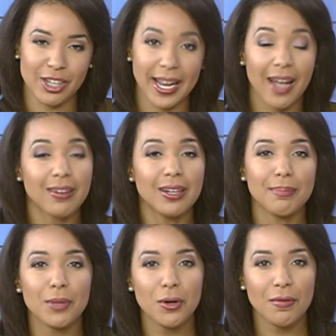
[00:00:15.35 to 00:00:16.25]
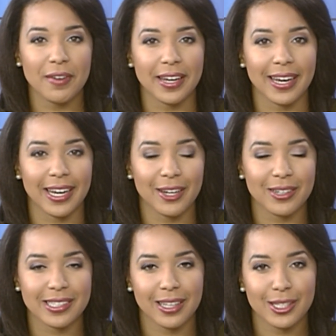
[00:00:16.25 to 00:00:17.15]
check out a movie. Here to
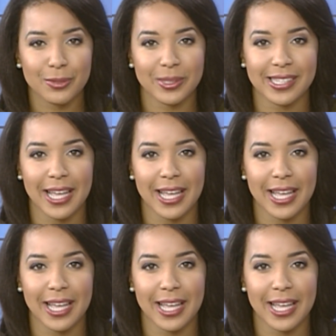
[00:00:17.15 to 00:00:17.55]
tell us what's